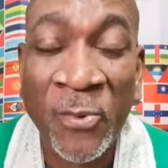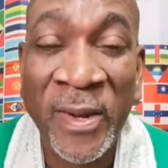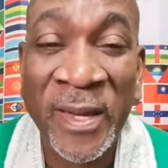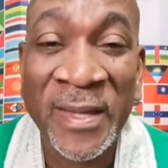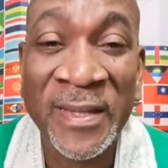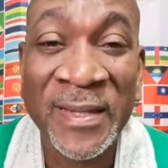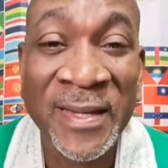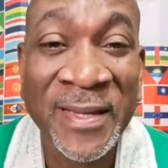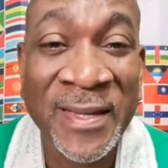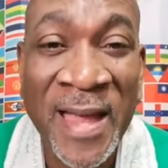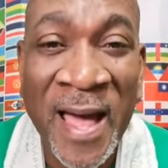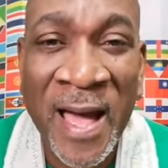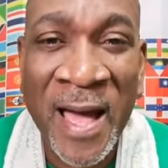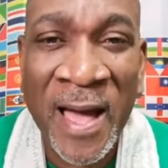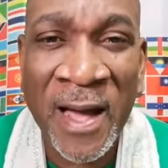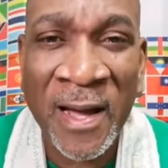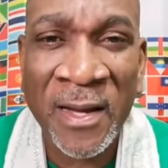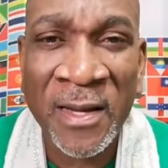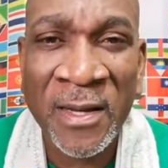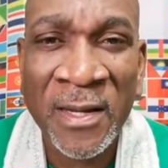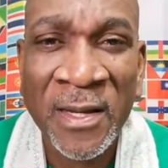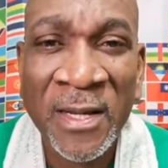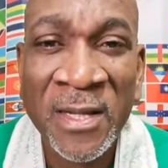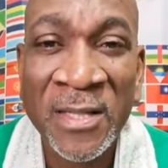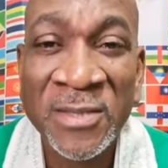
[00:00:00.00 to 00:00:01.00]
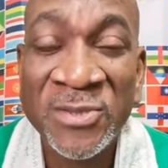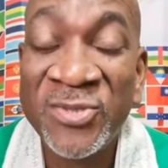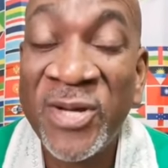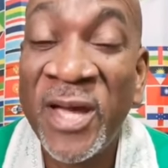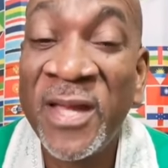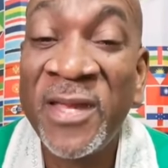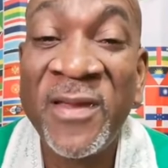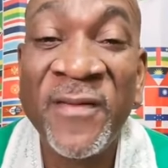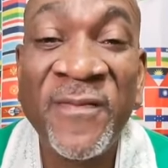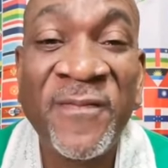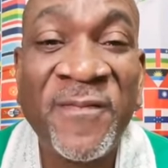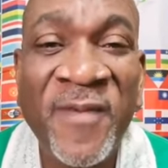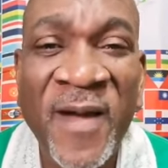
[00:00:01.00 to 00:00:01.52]
away in the dark
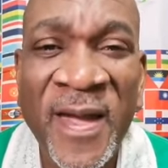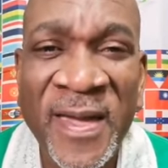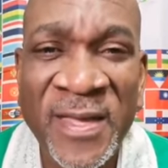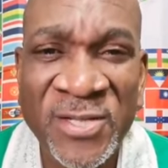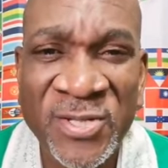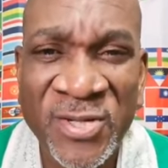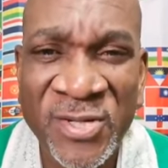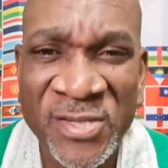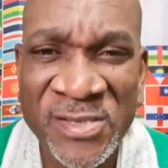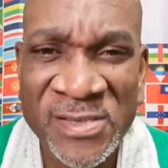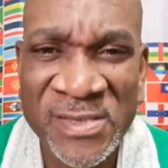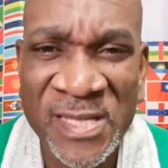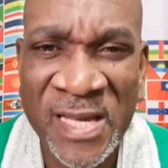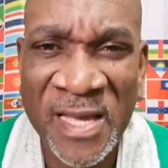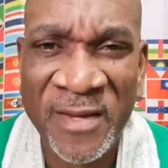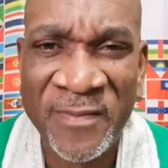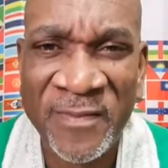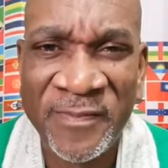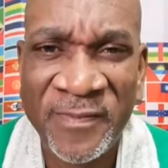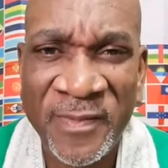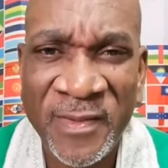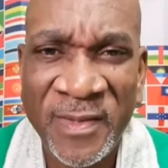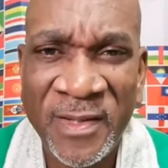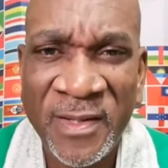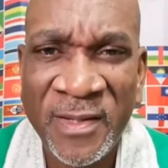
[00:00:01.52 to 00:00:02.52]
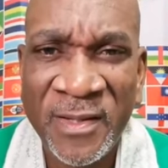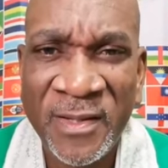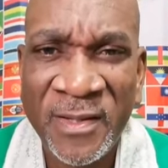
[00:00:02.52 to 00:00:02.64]
trying to find yourself.